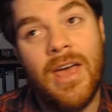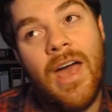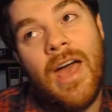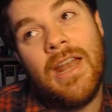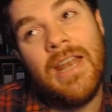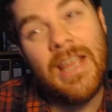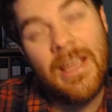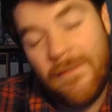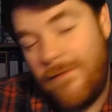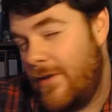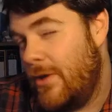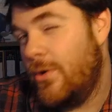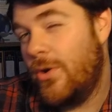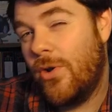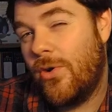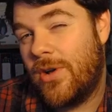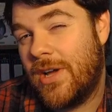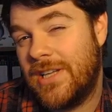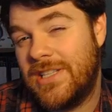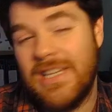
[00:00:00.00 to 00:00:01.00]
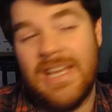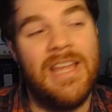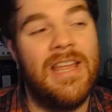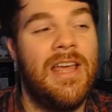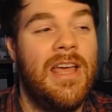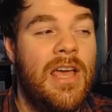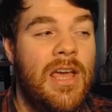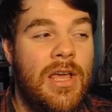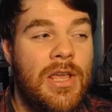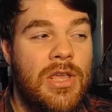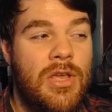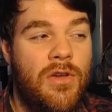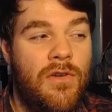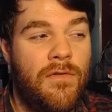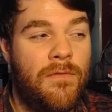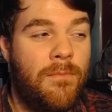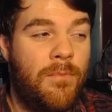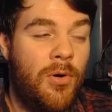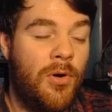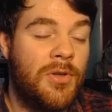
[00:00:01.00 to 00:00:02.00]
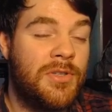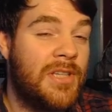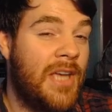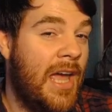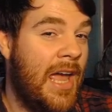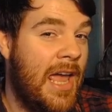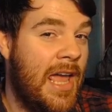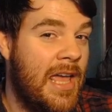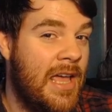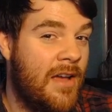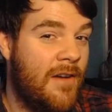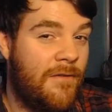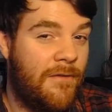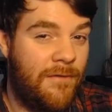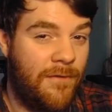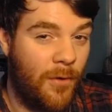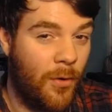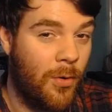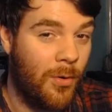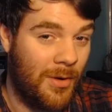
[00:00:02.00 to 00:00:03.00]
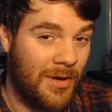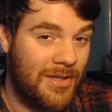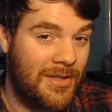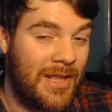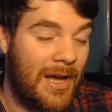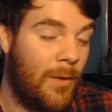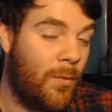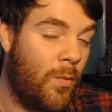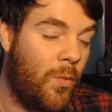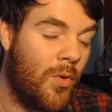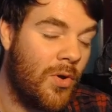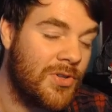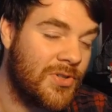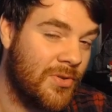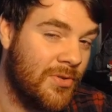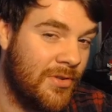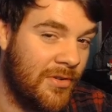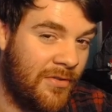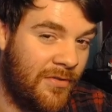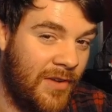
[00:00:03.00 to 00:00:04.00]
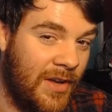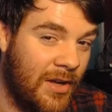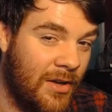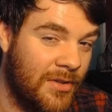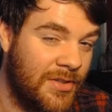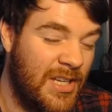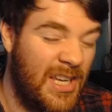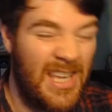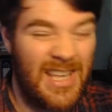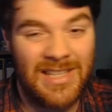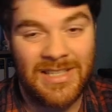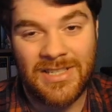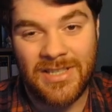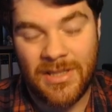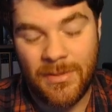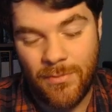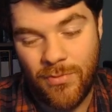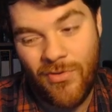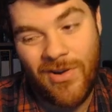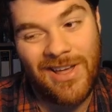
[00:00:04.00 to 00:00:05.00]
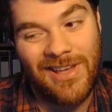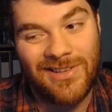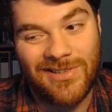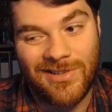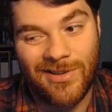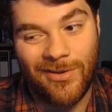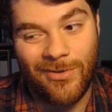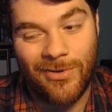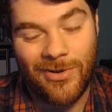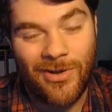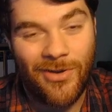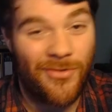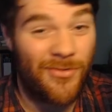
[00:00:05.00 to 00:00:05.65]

And if you look at it, you've put a forward that was on the field into the break zone.